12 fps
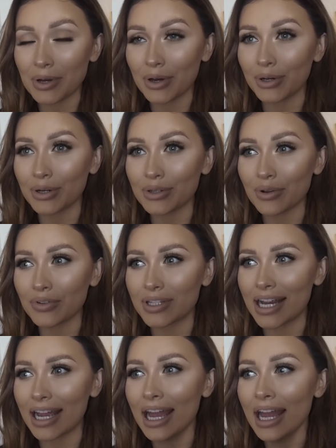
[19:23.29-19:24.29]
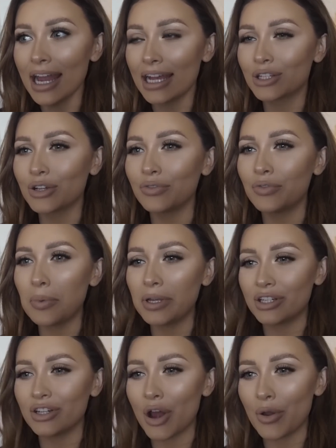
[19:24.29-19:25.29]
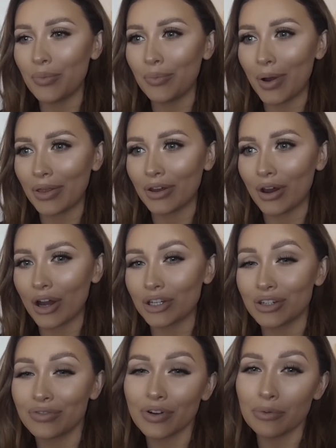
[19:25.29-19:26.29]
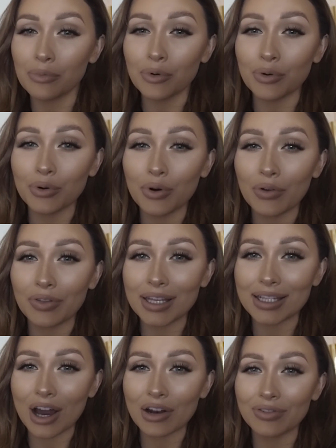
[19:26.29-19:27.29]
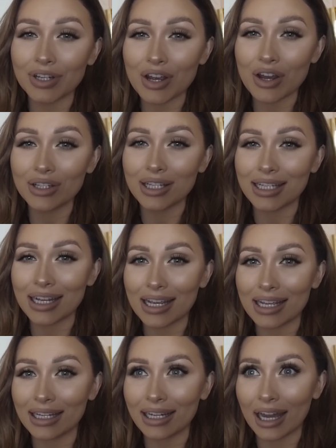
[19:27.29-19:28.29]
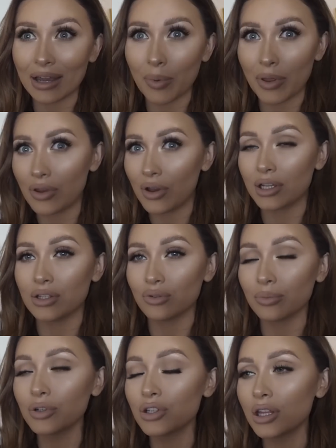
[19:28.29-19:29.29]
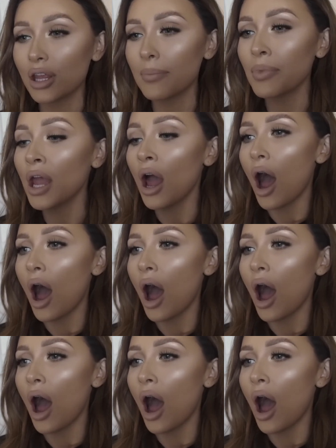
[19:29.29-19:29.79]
because obviously it's good for me to know whether I should film more of these kind of videos to see, like, whether you guys enjoy watching them.